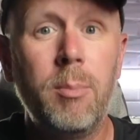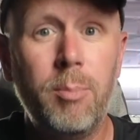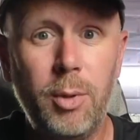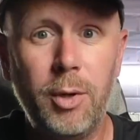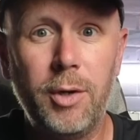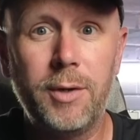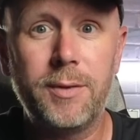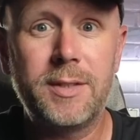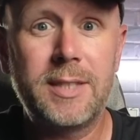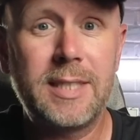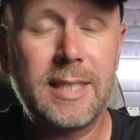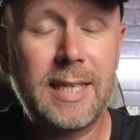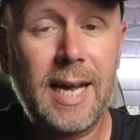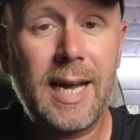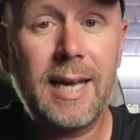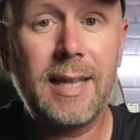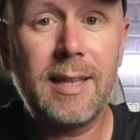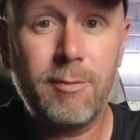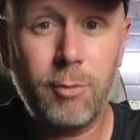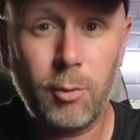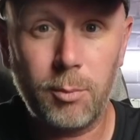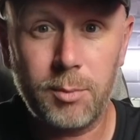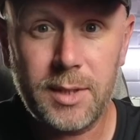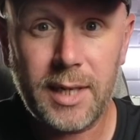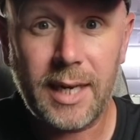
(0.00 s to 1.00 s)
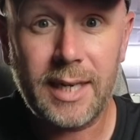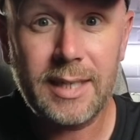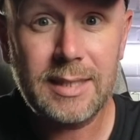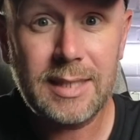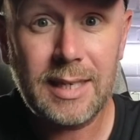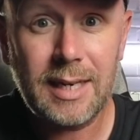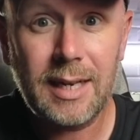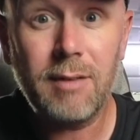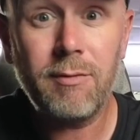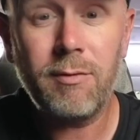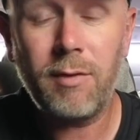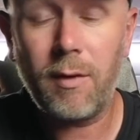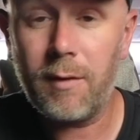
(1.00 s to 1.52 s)
But today they've
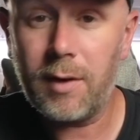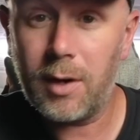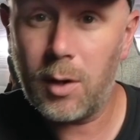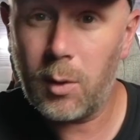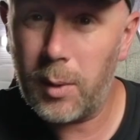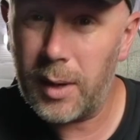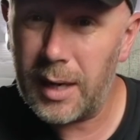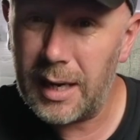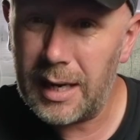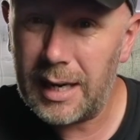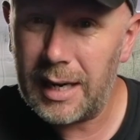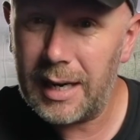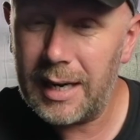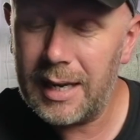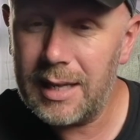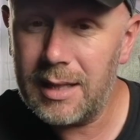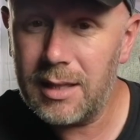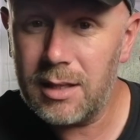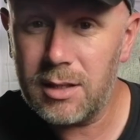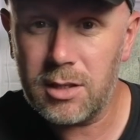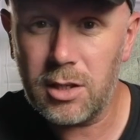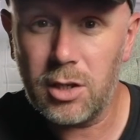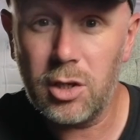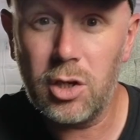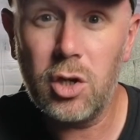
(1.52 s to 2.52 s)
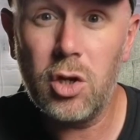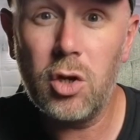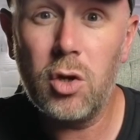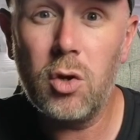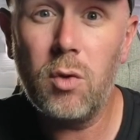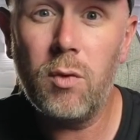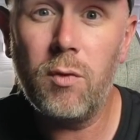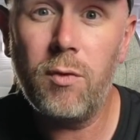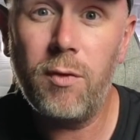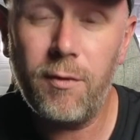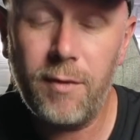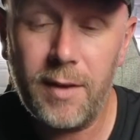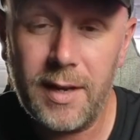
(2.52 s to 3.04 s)
updated it very quickly. There's a
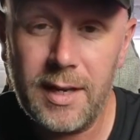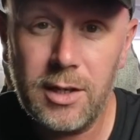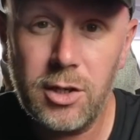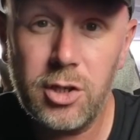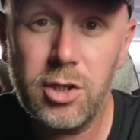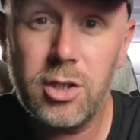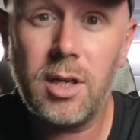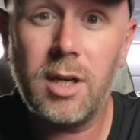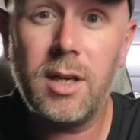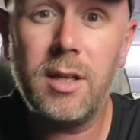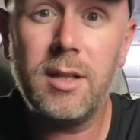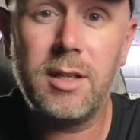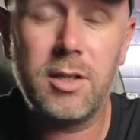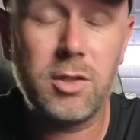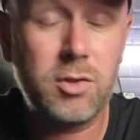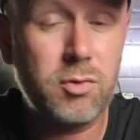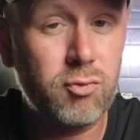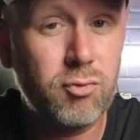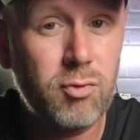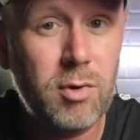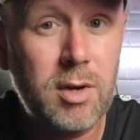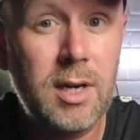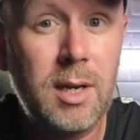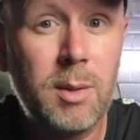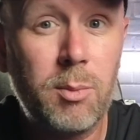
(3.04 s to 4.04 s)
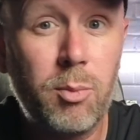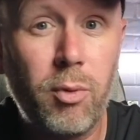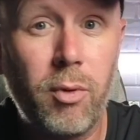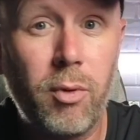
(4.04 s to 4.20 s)
new feature that's really